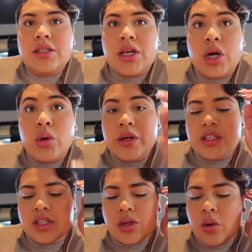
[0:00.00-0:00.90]
So we
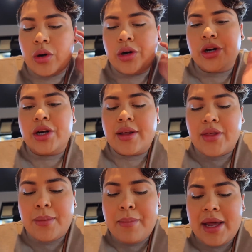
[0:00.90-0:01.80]
just ordered
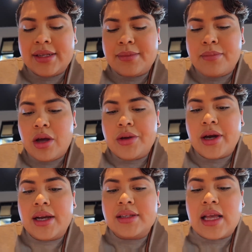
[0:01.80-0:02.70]
the medicine ball, you
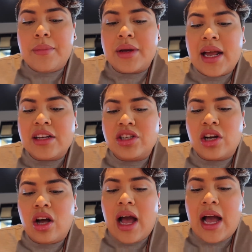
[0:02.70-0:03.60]
guys. I'm gonna
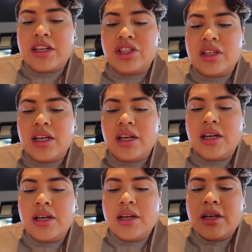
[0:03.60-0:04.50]
actually call Ashley
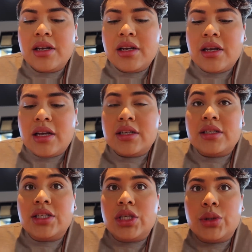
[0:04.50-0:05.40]

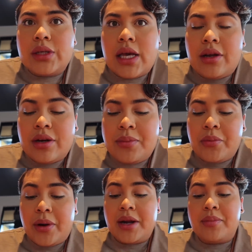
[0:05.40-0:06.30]
to tell her to be
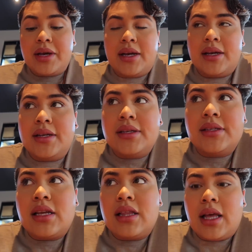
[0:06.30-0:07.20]
ready
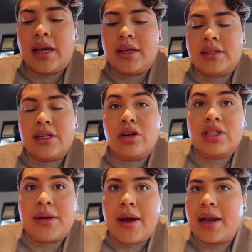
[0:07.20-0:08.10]
because like, si no
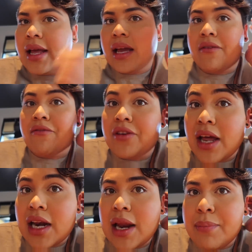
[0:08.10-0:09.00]
se va like
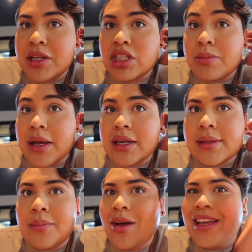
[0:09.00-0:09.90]
enfriar la pinche
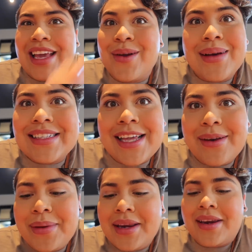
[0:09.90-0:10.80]
medicine ball, ya no va a
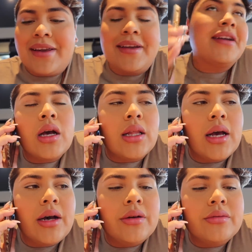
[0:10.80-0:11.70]
servir.
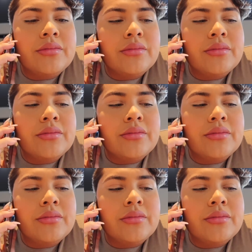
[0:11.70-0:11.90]
Hello?